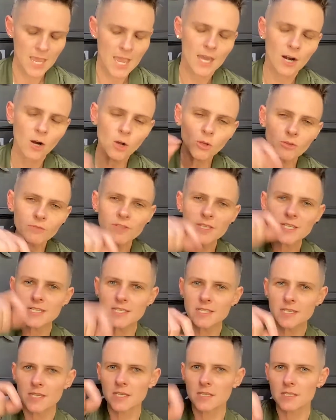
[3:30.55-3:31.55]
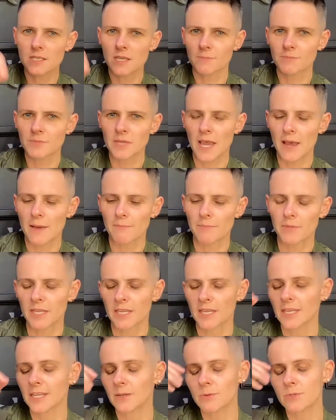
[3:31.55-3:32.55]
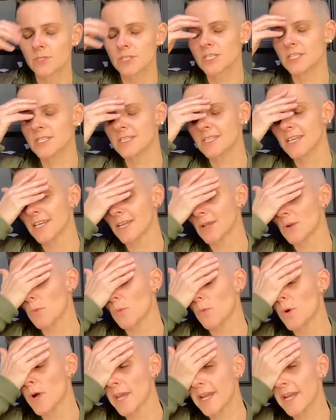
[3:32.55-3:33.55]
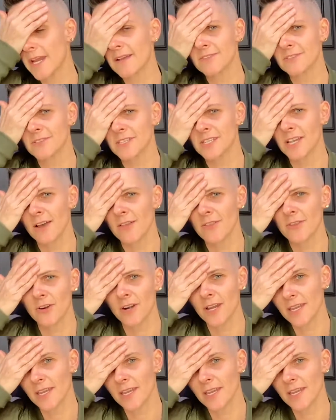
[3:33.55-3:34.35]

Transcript: and all of these things kept happening and it was just like one after the other